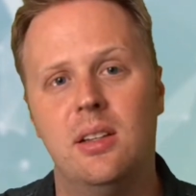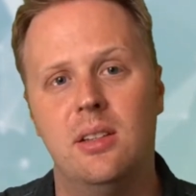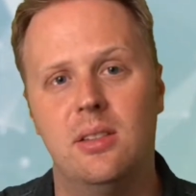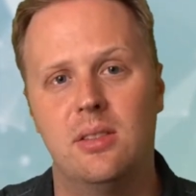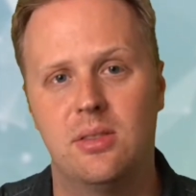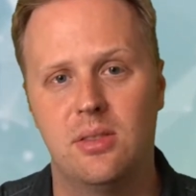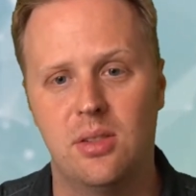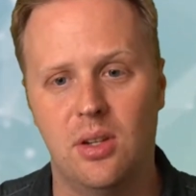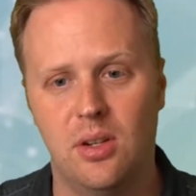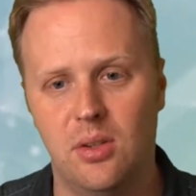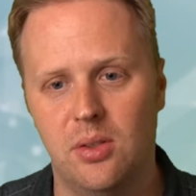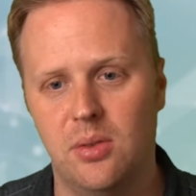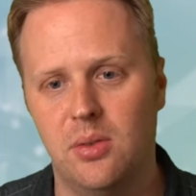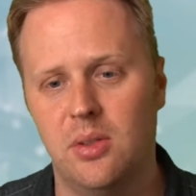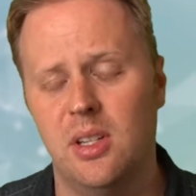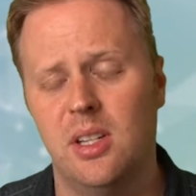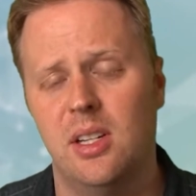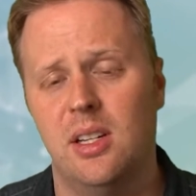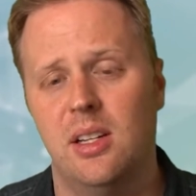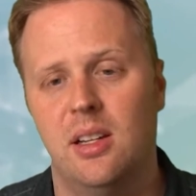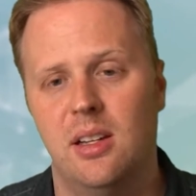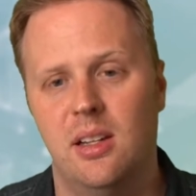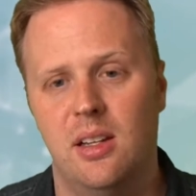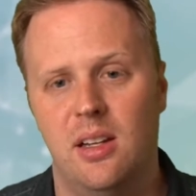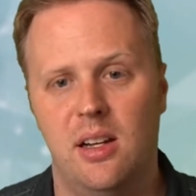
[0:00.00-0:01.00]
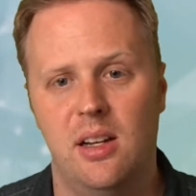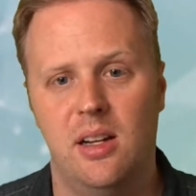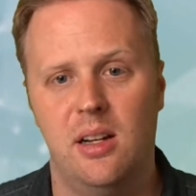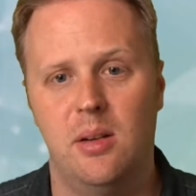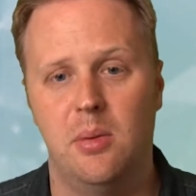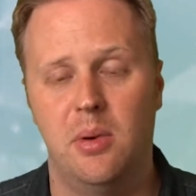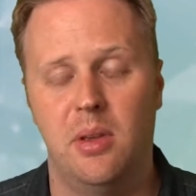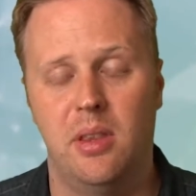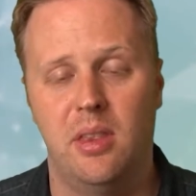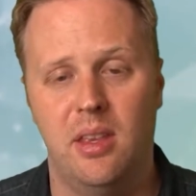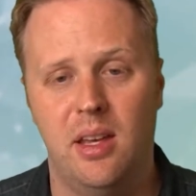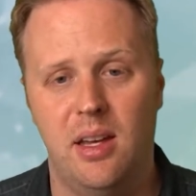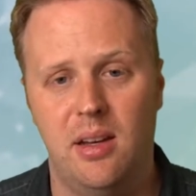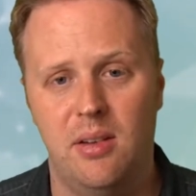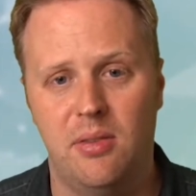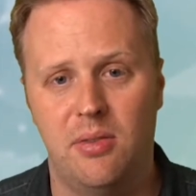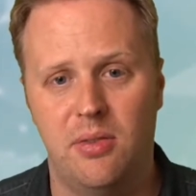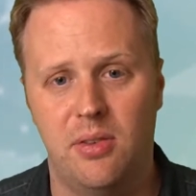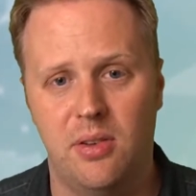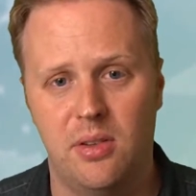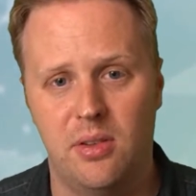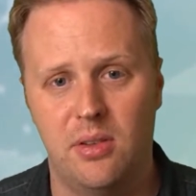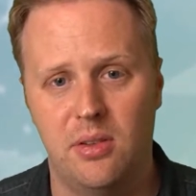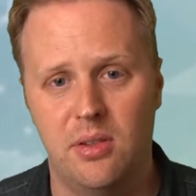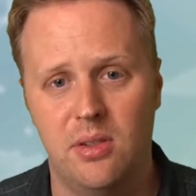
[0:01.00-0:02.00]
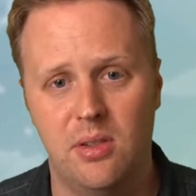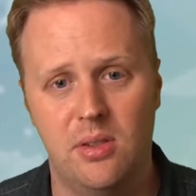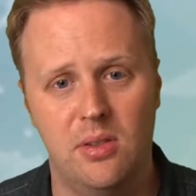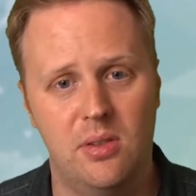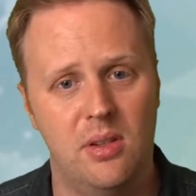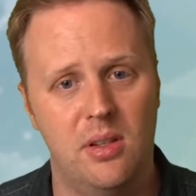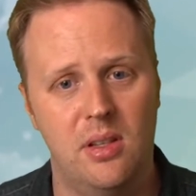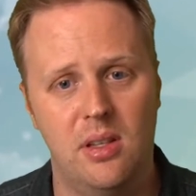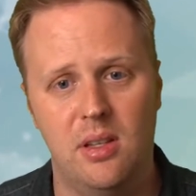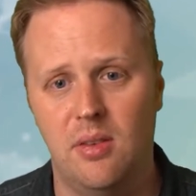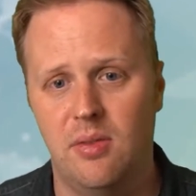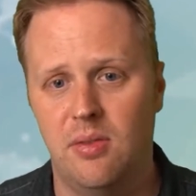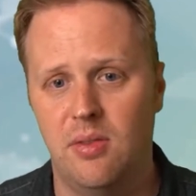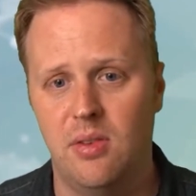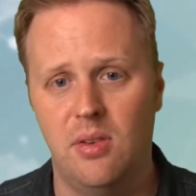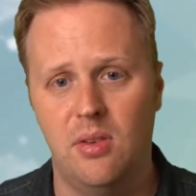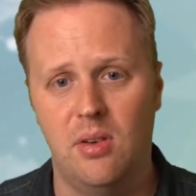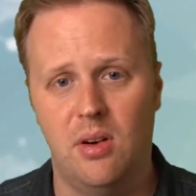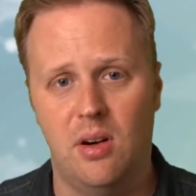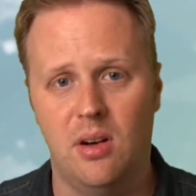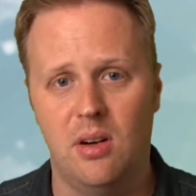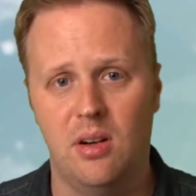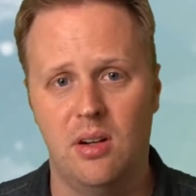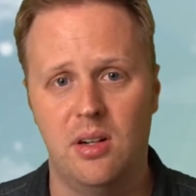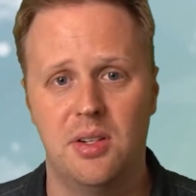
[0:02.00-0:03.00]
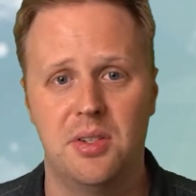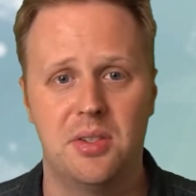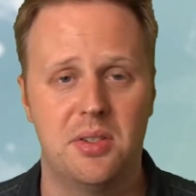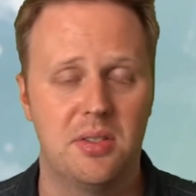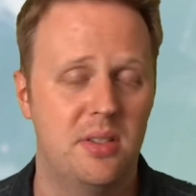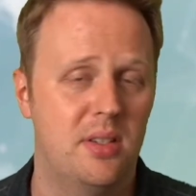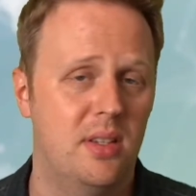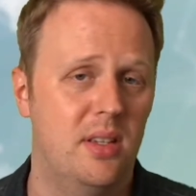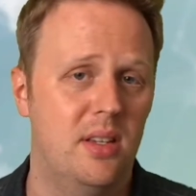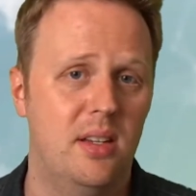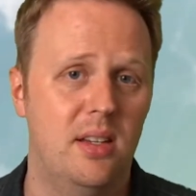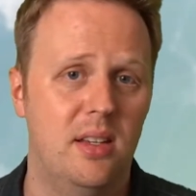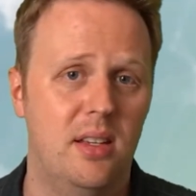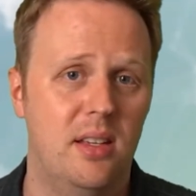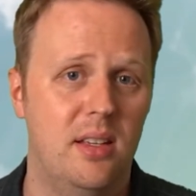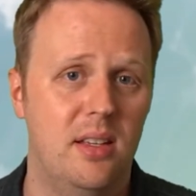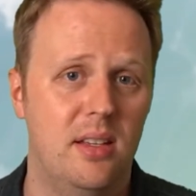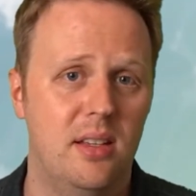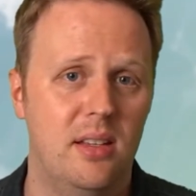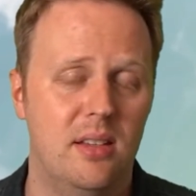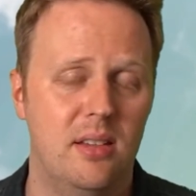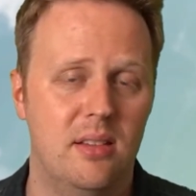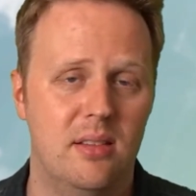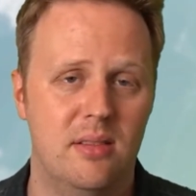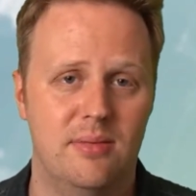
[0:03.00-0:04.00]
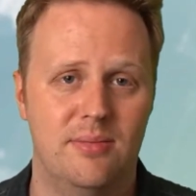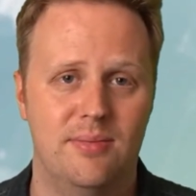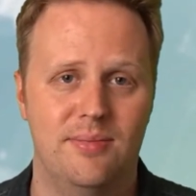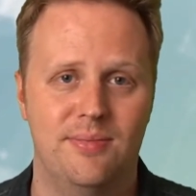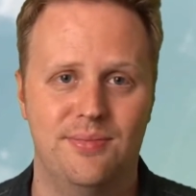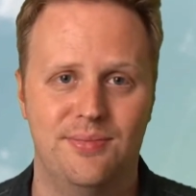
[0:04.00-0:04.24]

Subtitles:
So without further ado, if you are interested in